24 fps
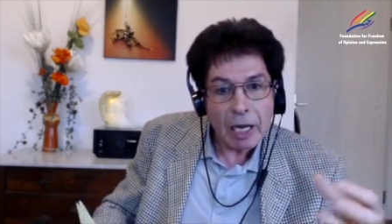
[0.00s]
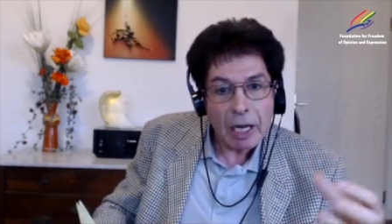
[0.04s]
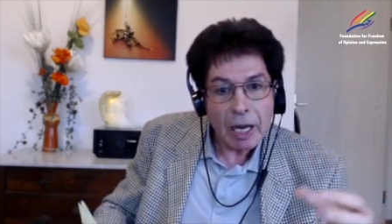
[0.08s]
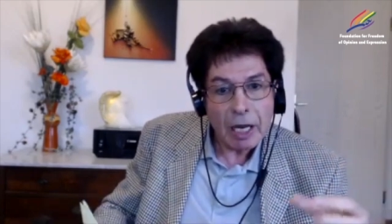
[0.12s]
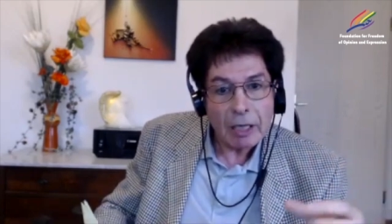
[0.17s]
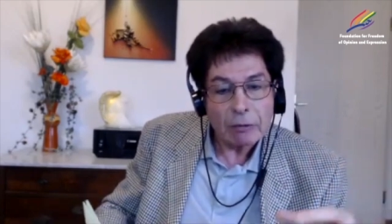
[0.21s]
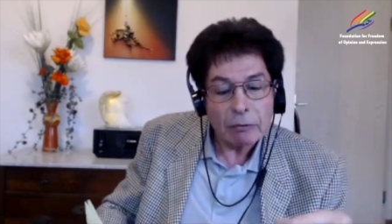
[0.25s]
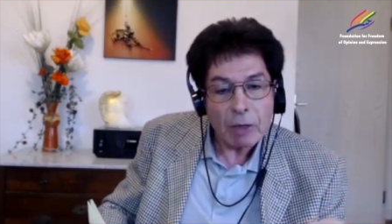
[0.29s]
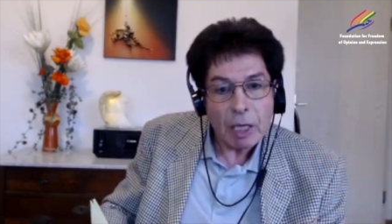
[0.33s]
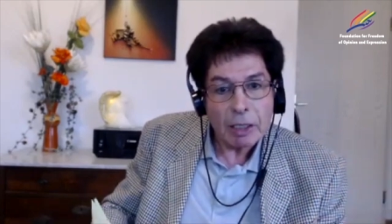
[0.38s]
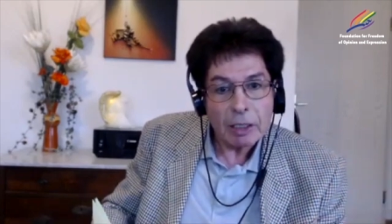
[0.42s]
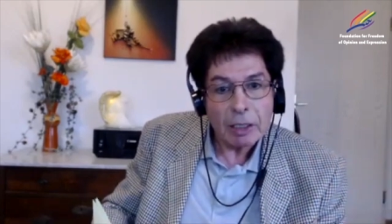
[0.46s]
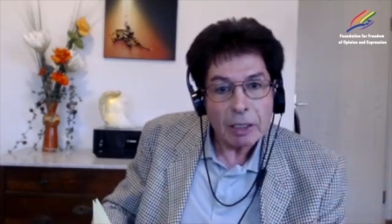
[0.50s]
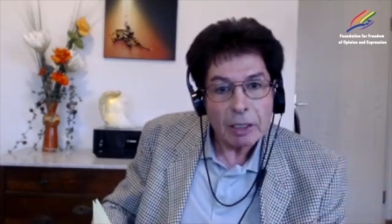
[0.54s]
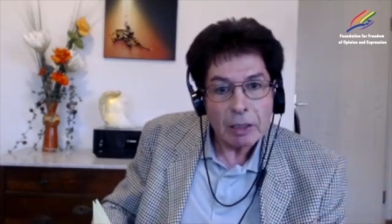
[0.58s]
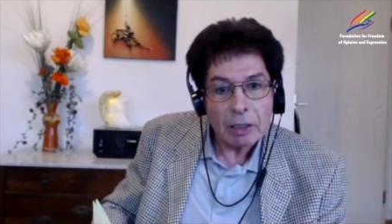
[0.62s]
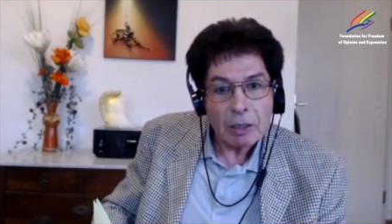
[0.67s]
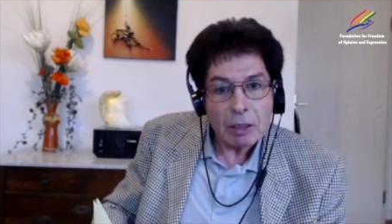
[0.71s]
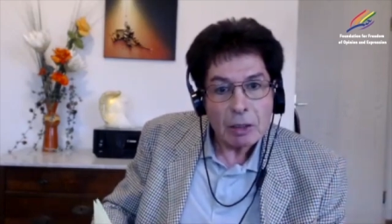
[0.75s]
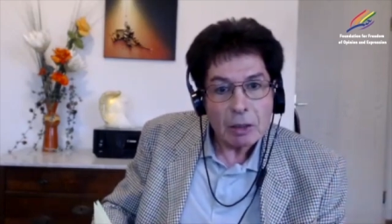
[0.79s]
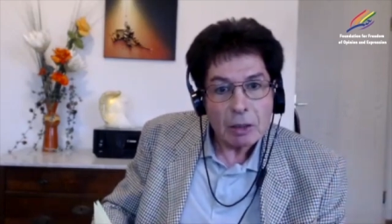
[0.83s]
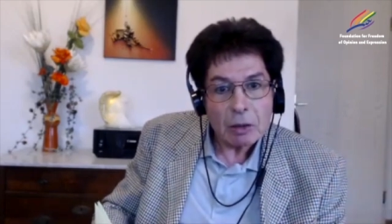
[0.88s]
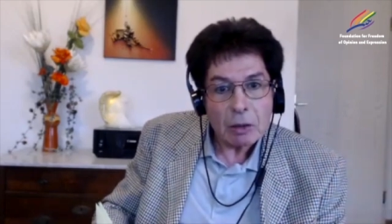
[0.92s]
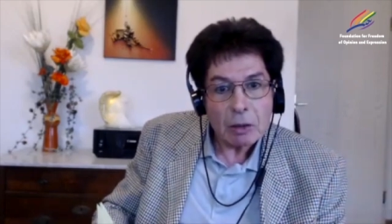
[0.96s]
and
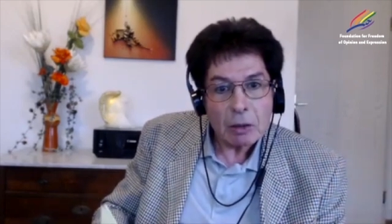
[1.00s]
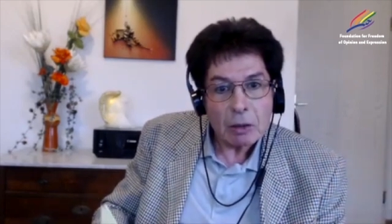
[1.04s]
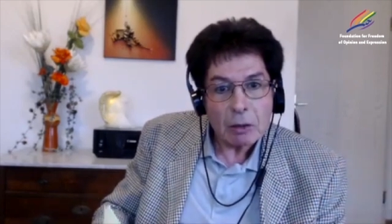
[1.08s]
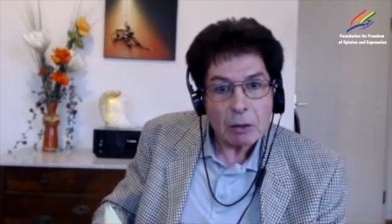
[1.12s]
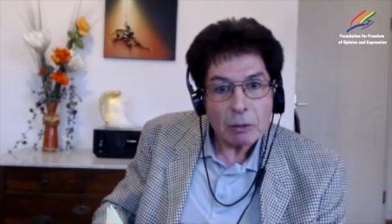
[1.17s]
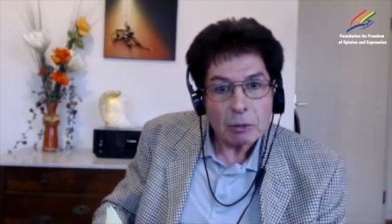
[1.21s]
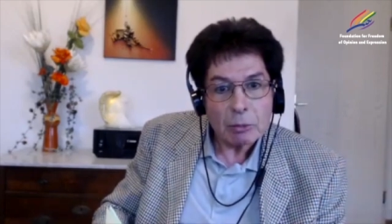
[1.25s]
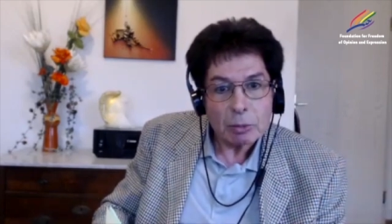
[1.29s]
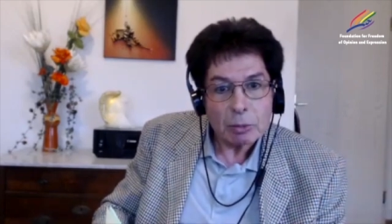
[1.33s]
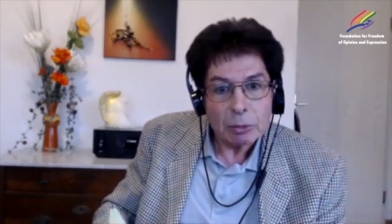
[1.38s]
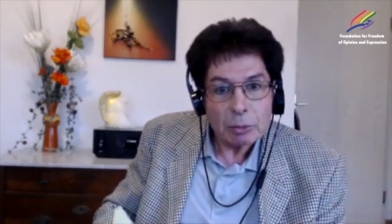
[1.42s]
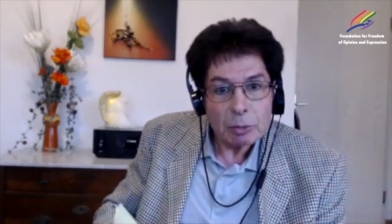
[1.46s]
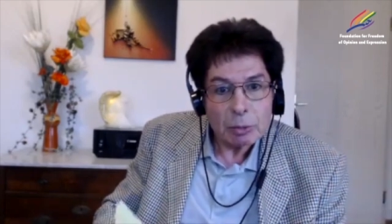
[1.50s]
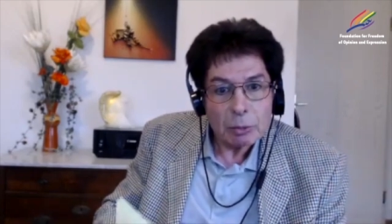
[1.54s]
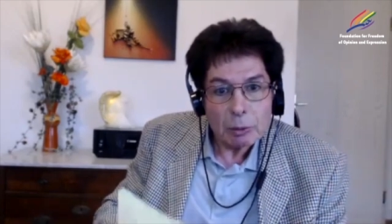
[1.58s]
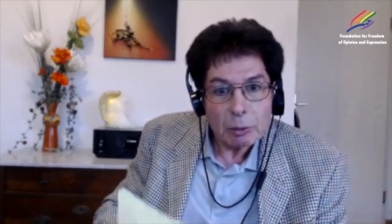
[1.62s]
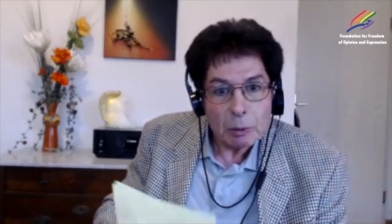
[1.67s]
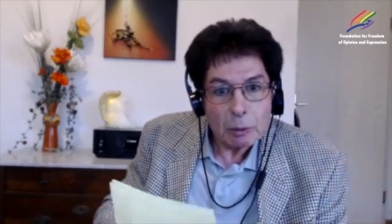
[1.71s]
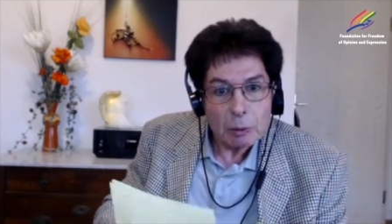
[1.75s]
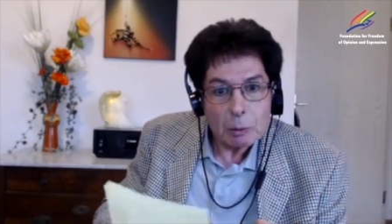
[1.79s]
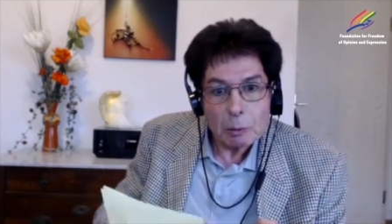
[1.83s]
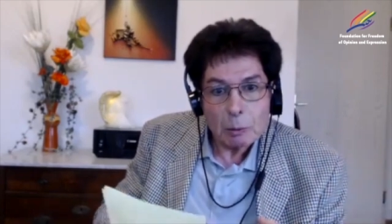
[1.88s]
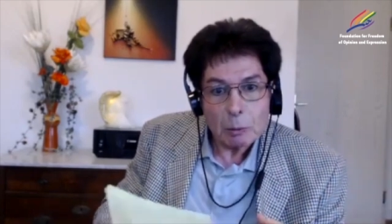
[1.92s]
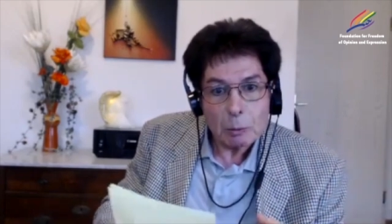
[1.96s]
very uh,
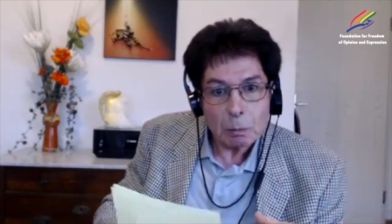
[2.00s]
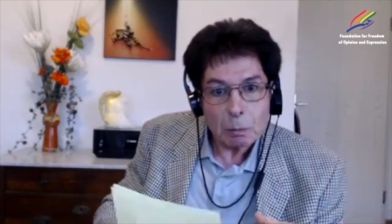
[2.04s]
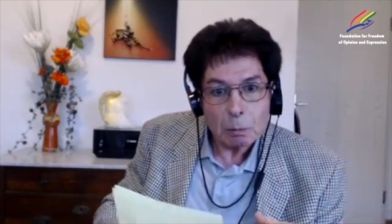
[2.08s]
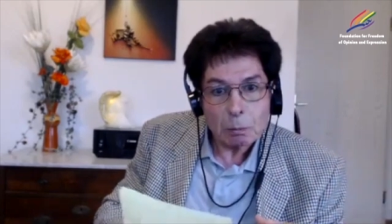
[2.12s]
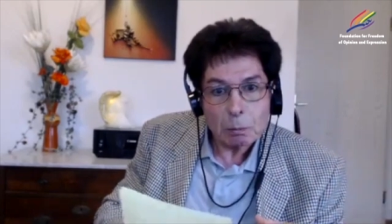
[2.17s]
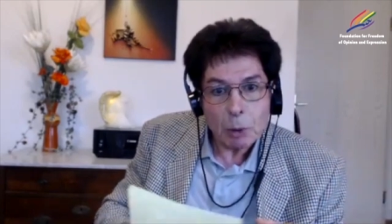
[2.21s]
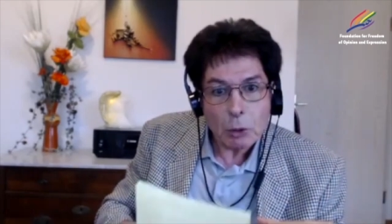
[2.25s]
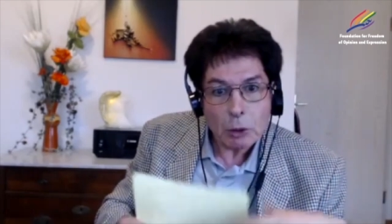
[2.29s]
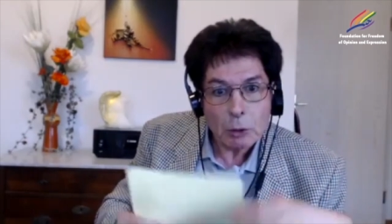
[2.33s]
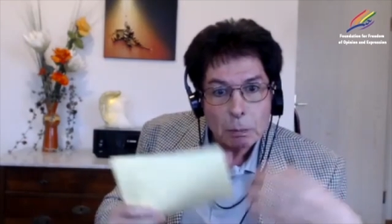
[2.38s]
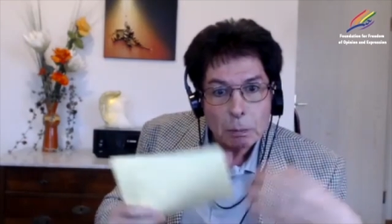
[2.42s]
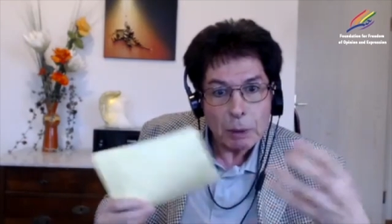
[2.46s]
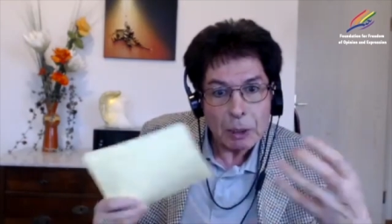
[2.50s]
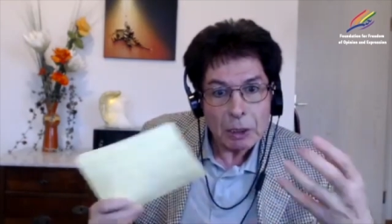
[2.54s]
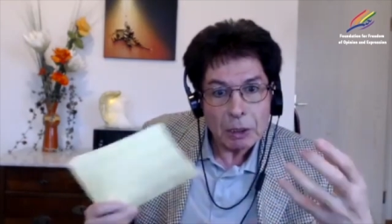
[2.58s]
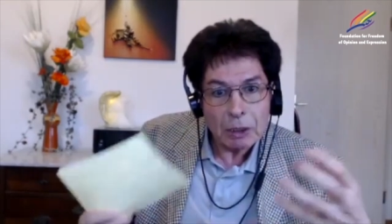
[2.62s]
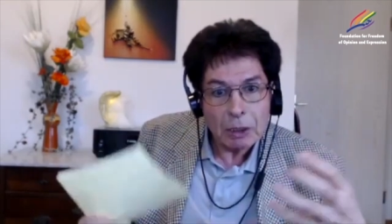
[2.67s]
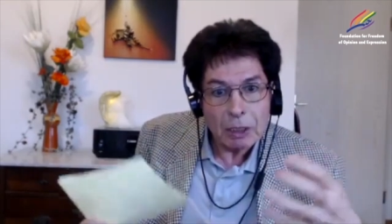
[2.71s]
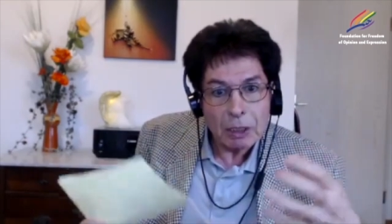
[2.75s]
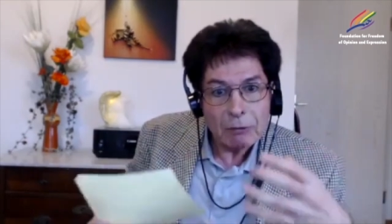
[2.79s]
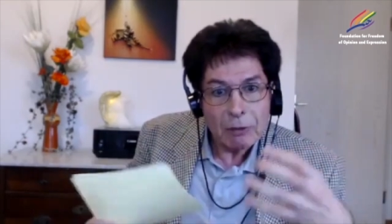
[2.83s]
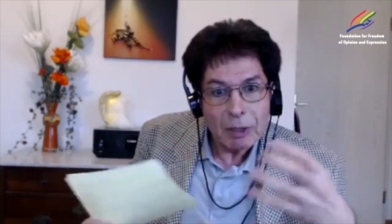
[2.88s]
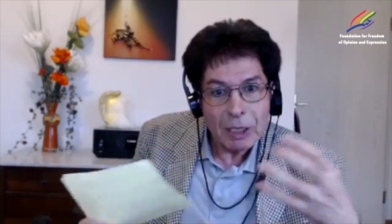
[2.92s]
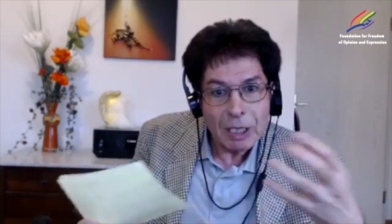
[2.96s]

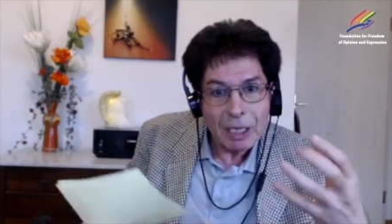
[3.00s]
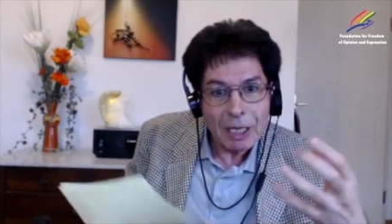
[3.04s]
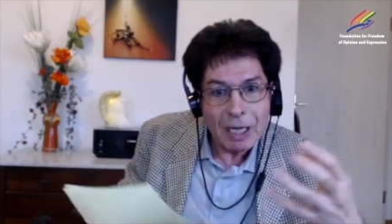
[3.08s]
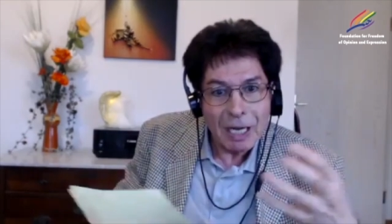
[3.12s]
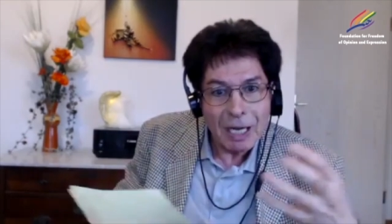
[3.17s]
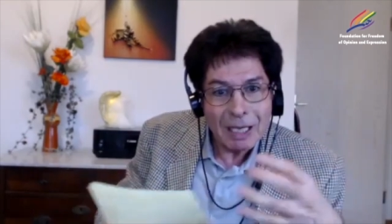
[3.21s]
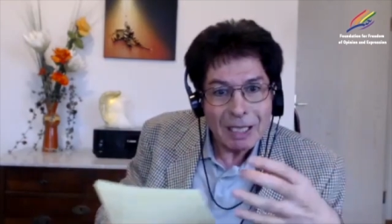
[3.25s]
prospectively